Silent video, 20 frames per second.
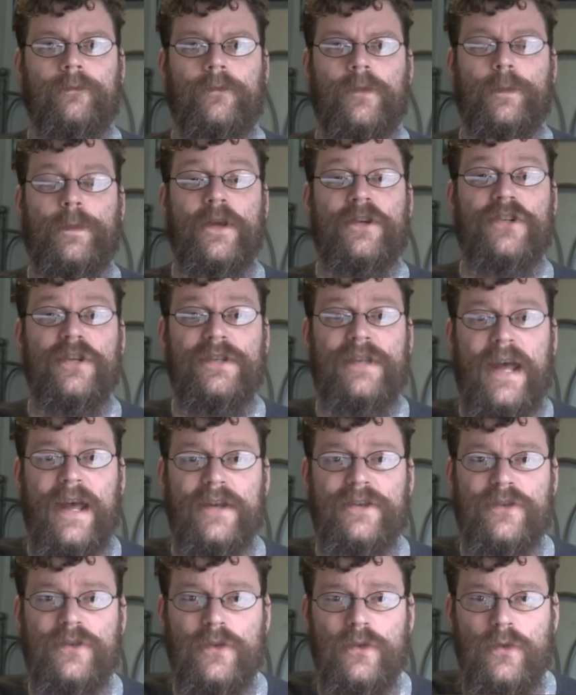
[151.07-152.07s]
Depiction
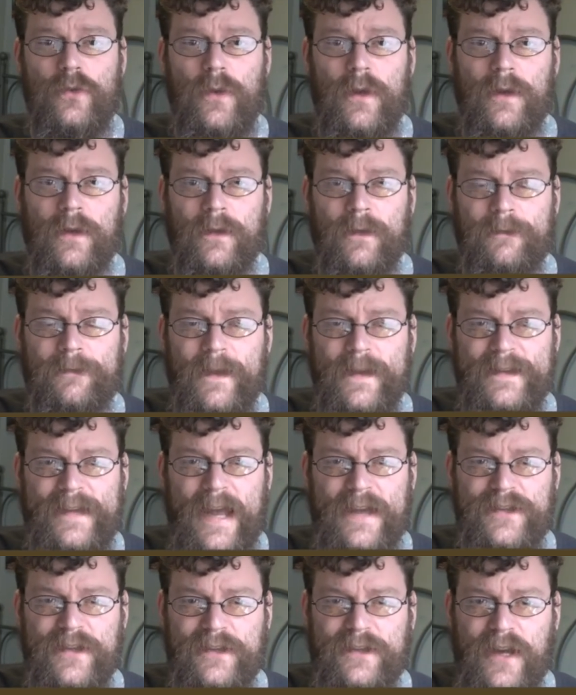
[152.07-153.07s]
Tattoo, a
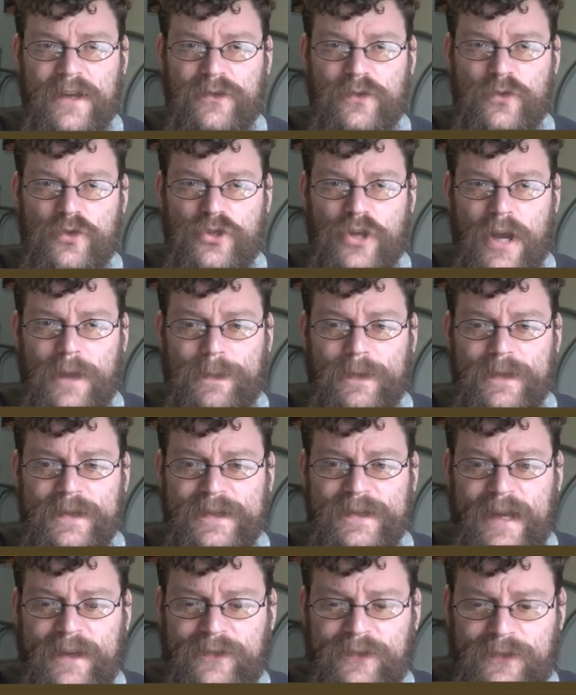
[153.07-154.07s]
fantastic tattoo shop
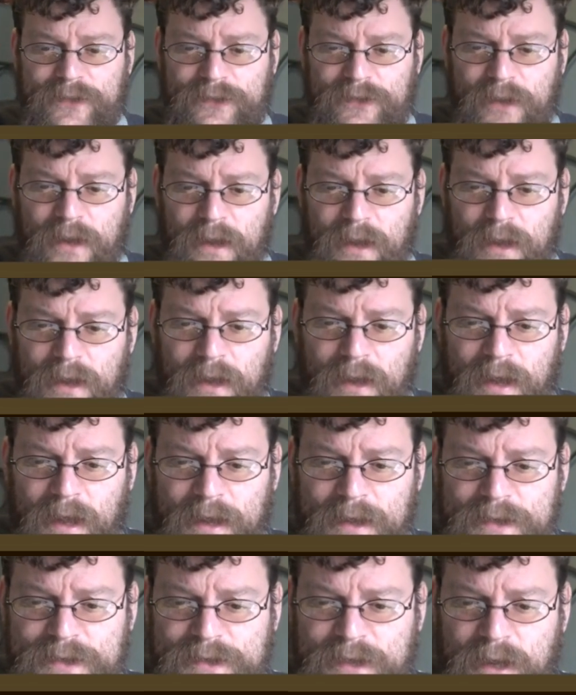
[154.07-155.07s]
in Texas,
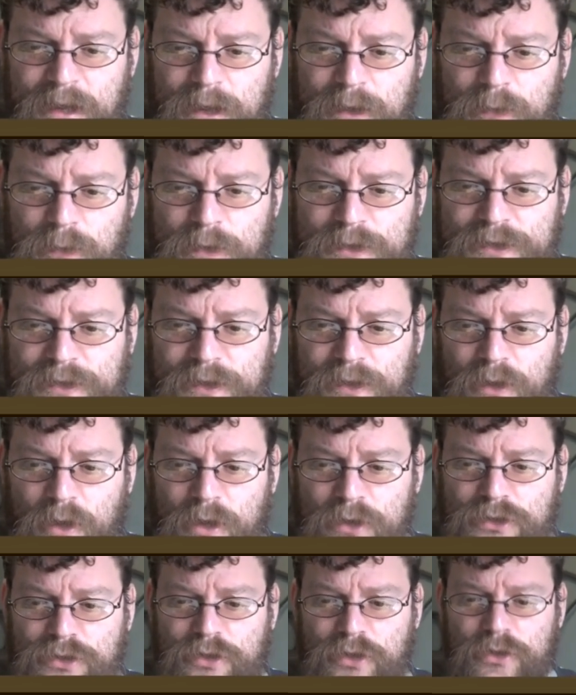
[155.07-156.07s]
has recently
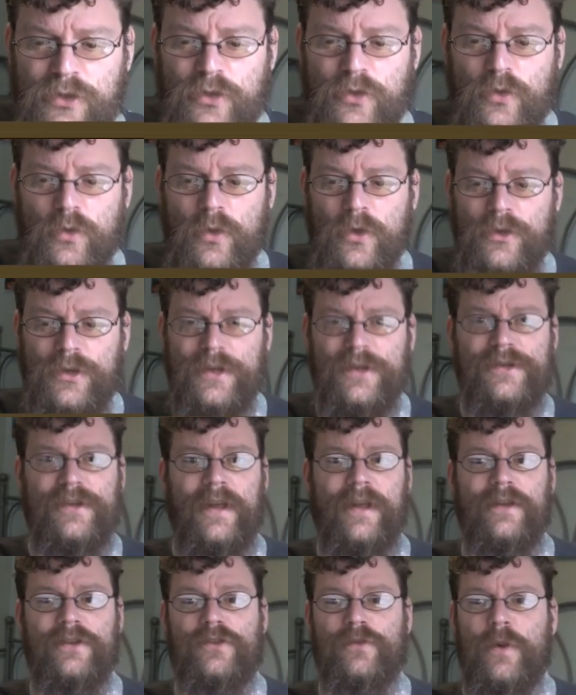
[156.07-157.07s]
launched new hoodies
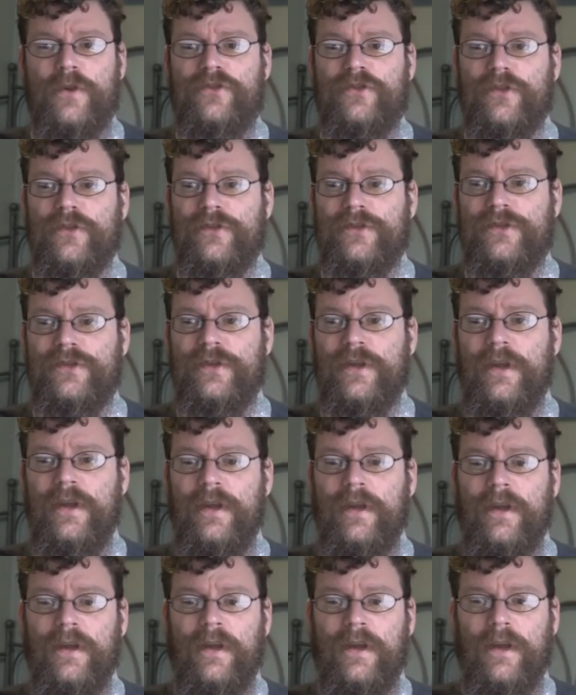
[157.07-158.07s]
and sweatshirts.
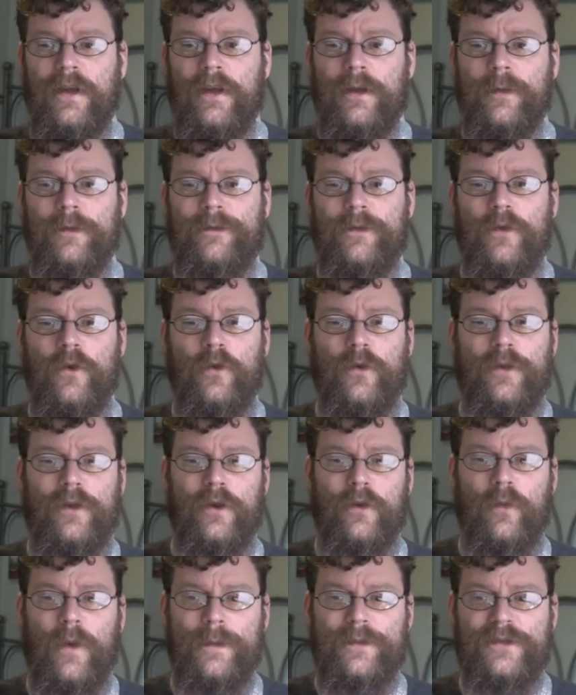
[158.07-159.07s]
If you go to
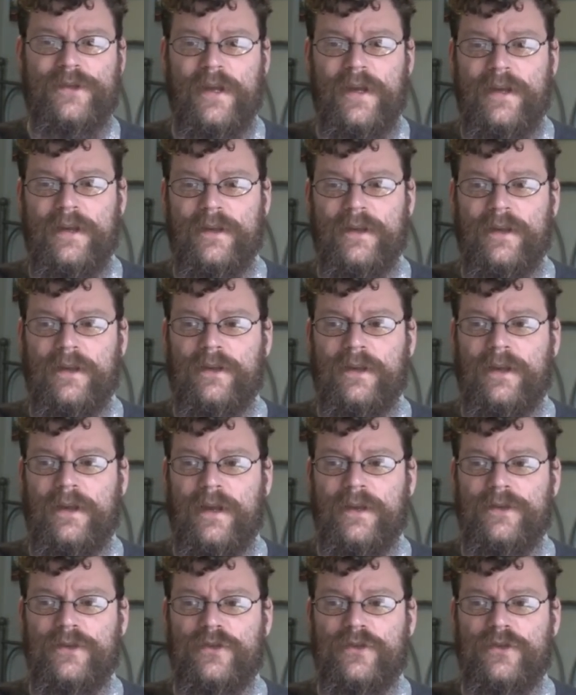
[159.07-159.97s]
their website and then click on the